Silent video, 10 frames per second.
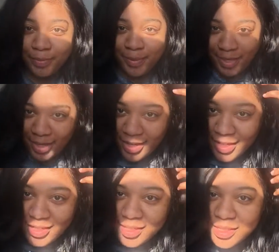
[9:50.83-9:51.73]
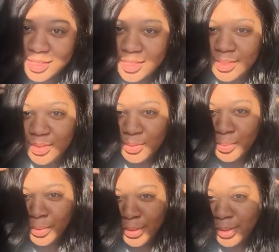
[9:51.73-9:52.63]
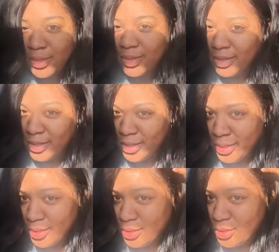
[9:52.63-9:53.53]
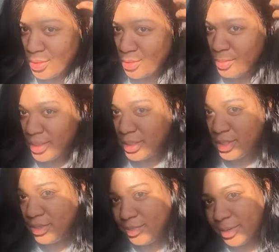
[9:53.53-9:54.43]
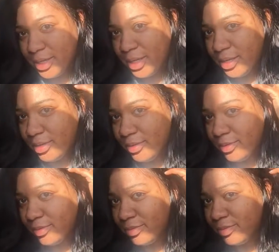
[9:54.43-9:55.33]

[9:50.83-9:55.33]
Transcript: But yeah, this is super, super duper cute.